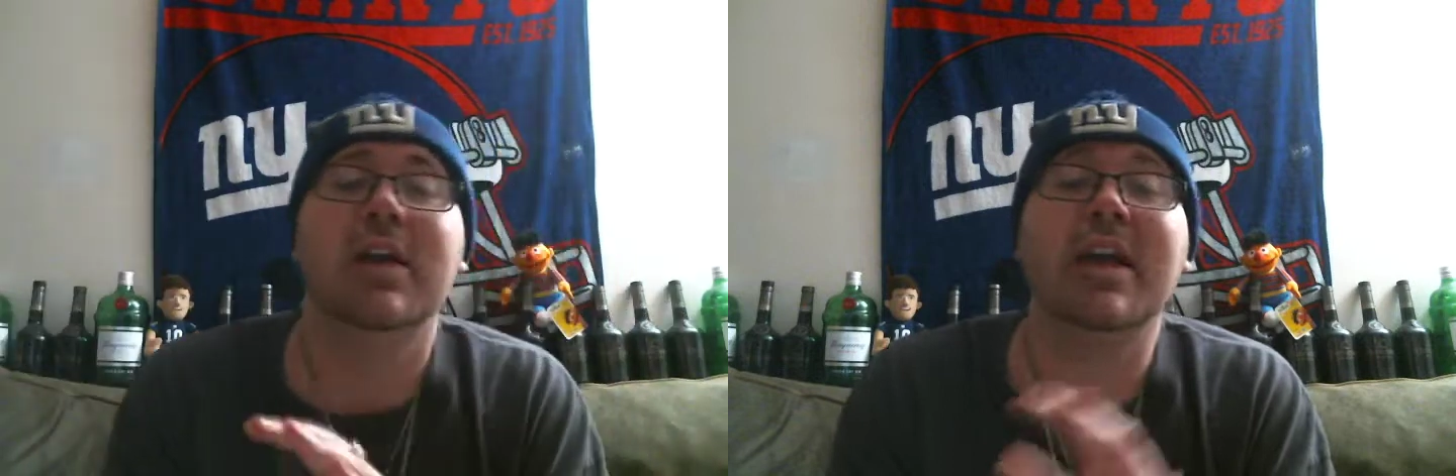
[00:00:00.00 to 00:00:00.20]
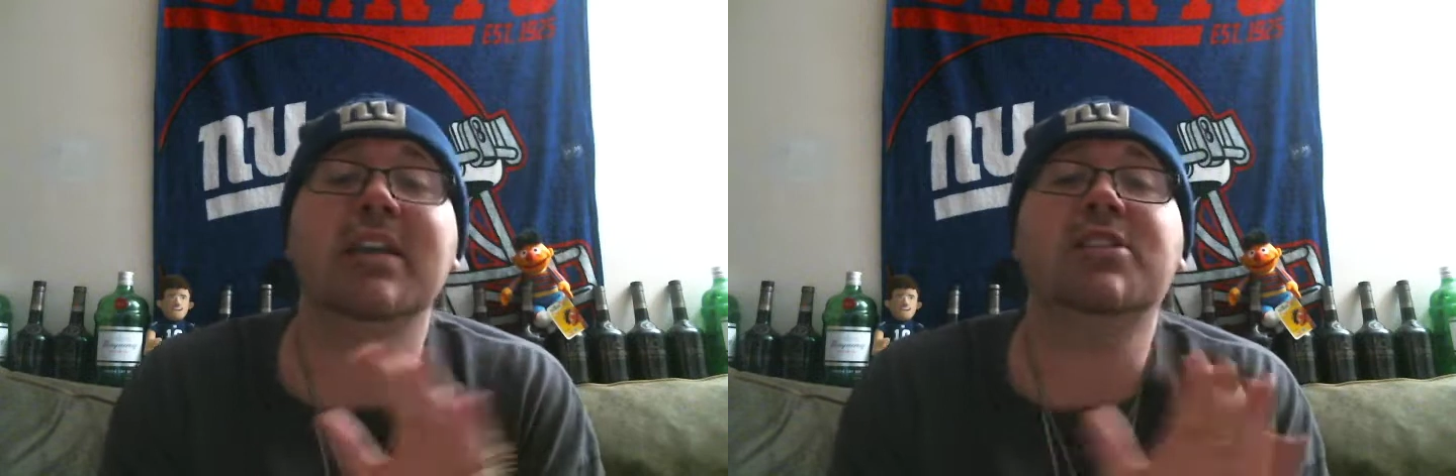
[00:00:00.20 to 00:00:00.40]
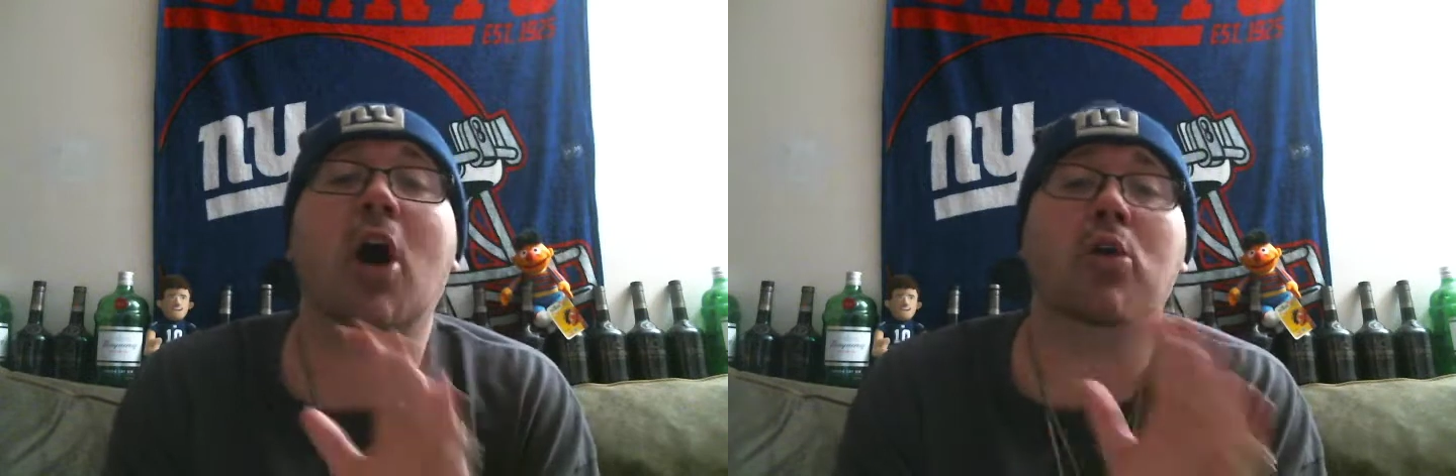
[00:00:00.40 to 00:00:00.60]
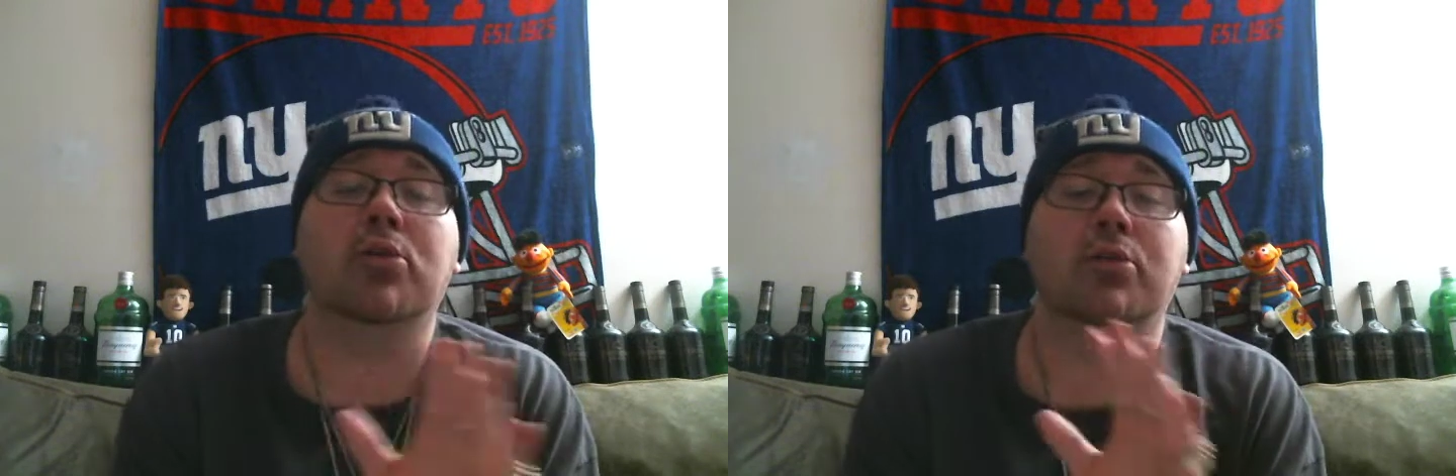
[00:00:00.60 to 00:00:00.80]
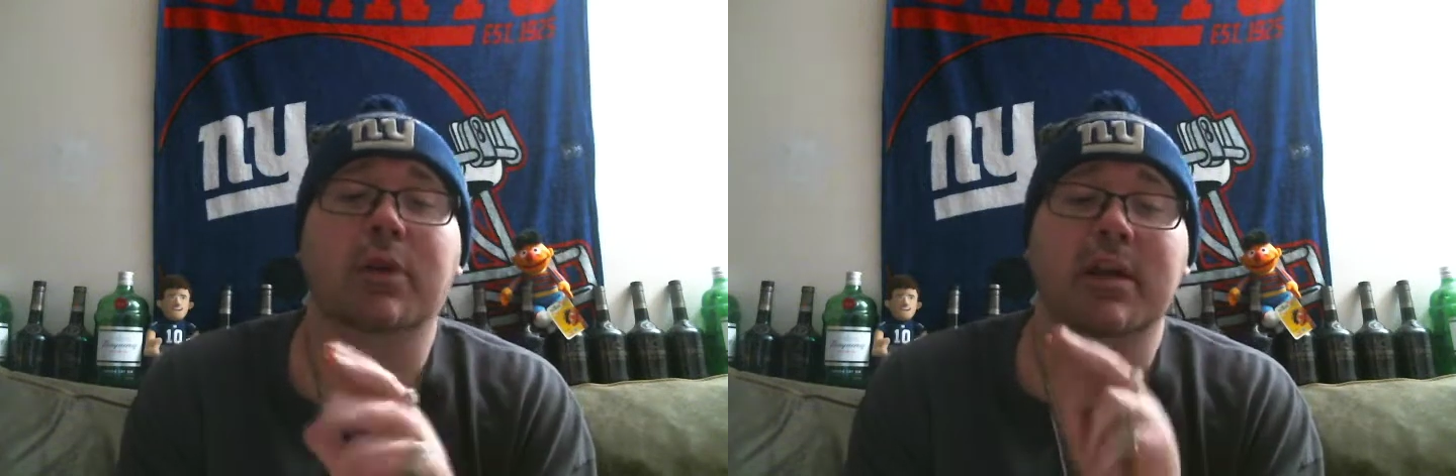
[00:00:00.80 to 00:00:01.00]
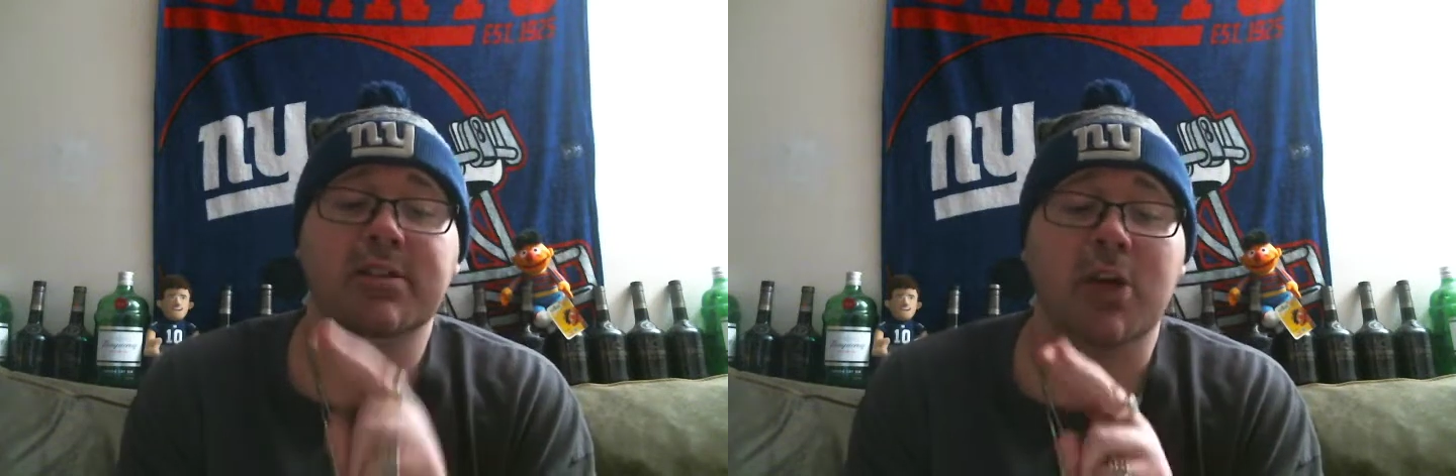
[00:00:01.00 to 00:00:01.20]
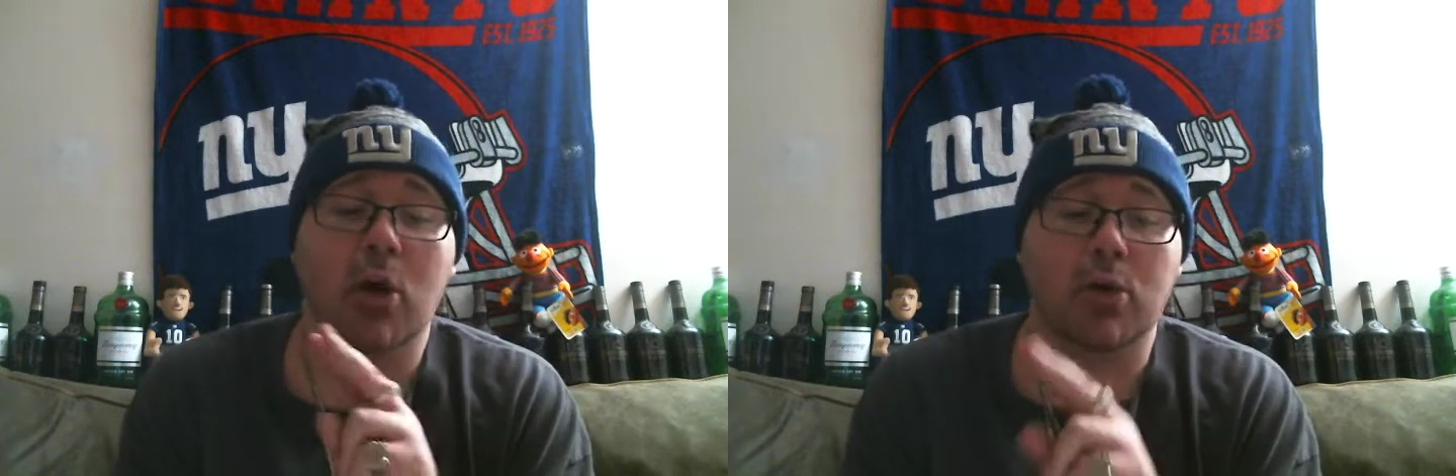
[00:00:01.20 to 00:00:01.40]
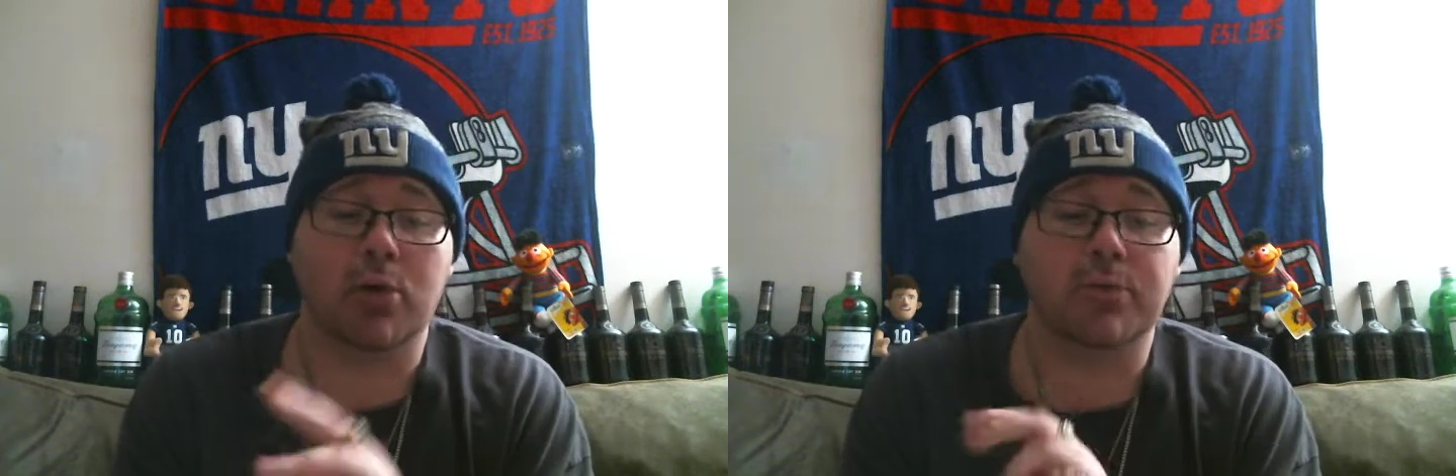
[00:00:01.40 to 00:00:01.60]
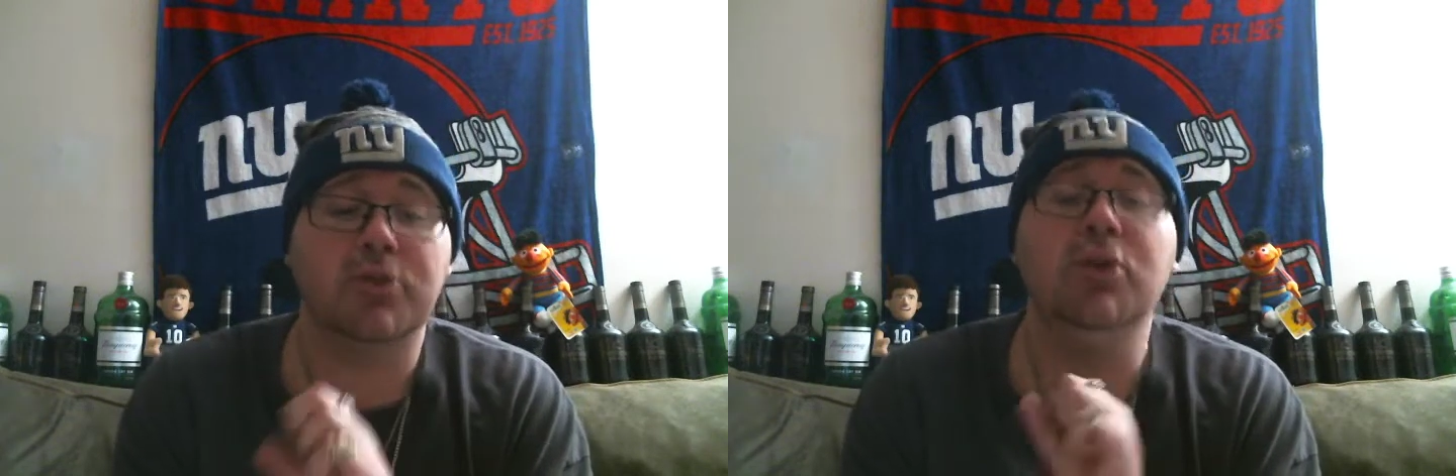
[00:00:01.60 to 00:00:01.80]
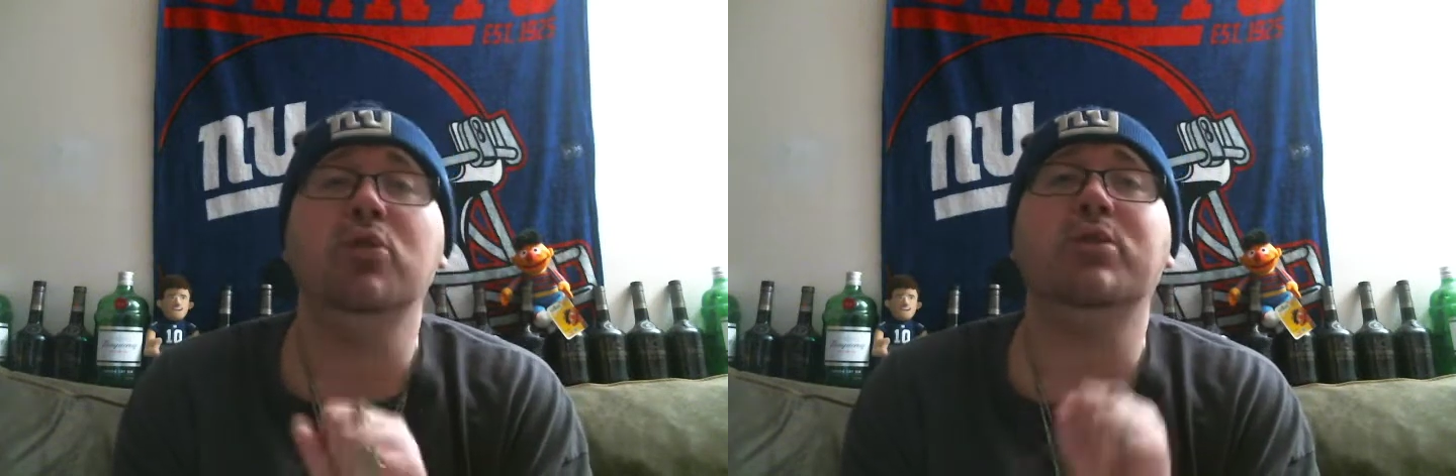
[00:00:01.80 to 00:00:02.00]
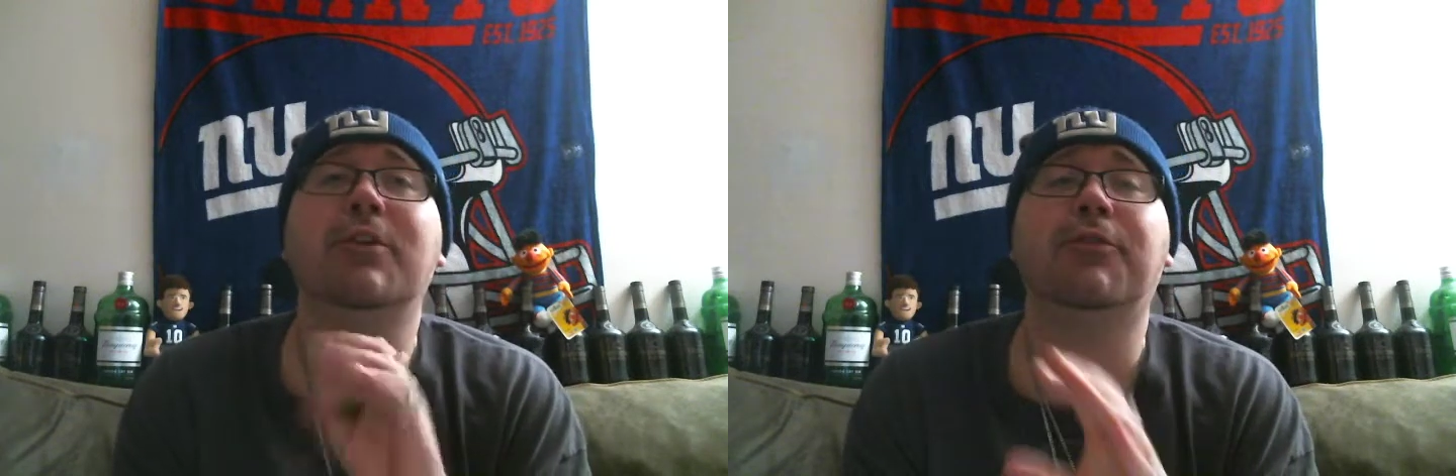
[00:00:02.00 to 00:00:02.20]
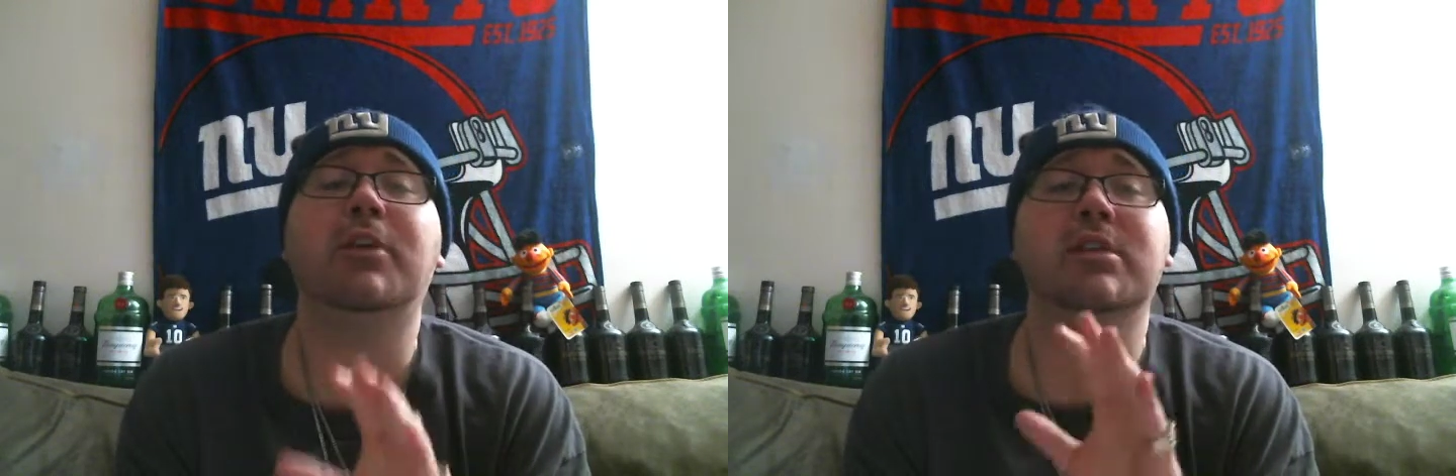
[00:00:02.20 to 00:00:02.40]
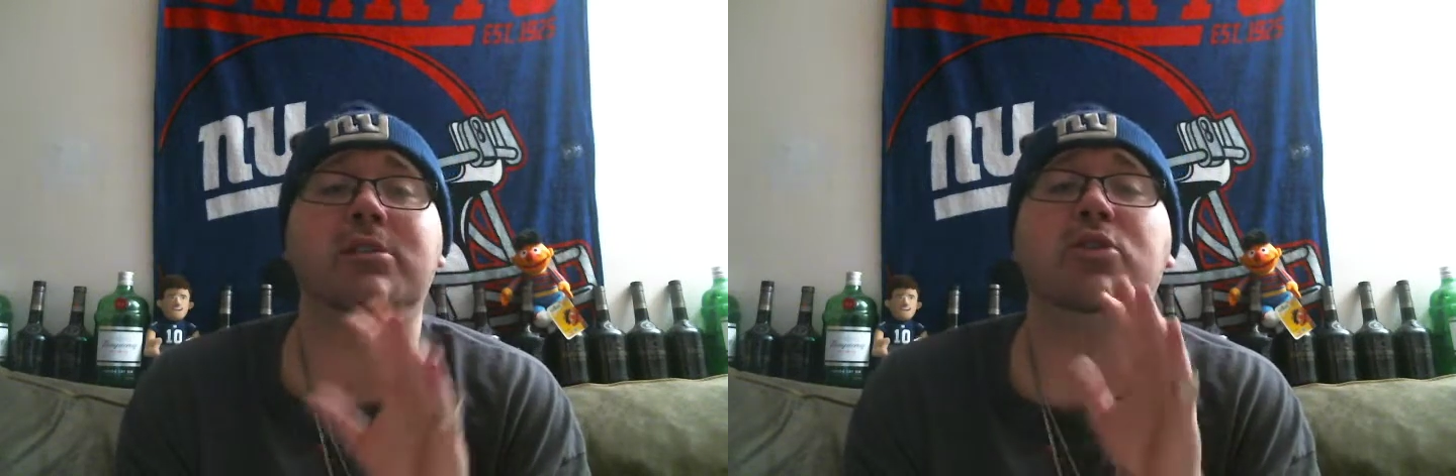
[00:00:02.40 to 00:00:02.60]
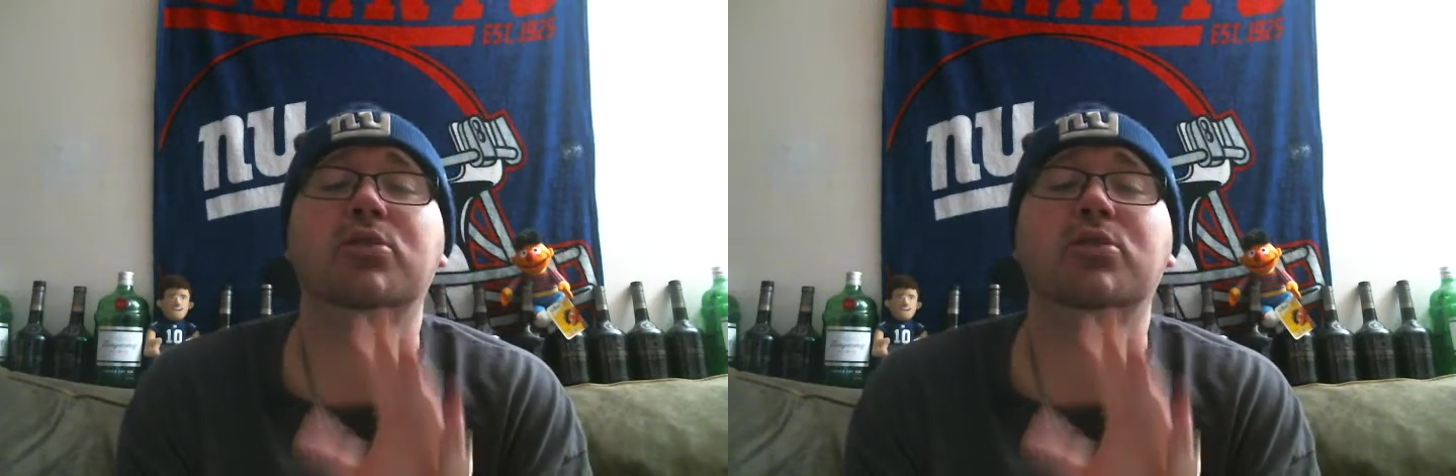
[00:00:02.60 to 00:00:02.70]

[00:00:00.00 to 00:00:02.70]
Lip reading: in total, two different